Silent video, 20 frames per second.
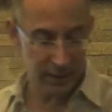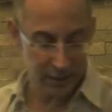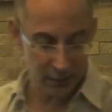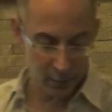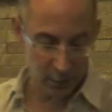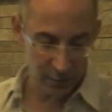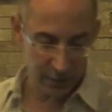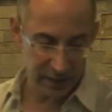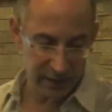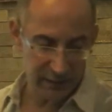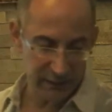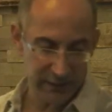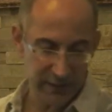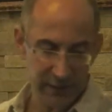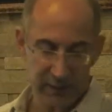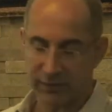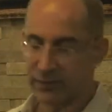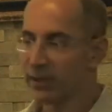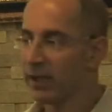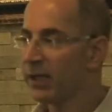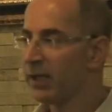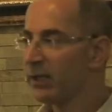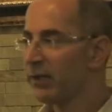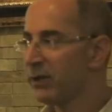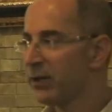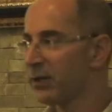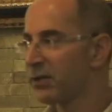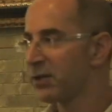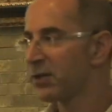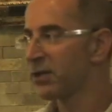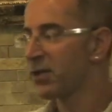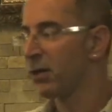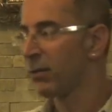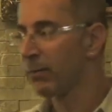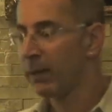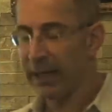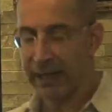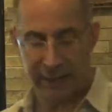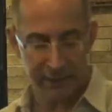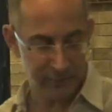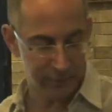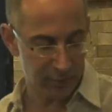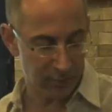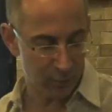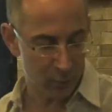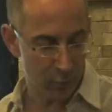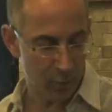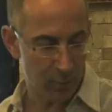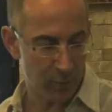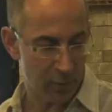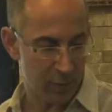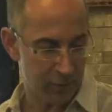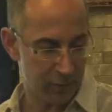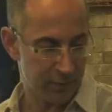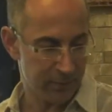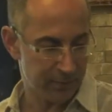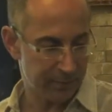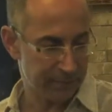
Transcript: in all these fields. You don't just go buy it from Walmart.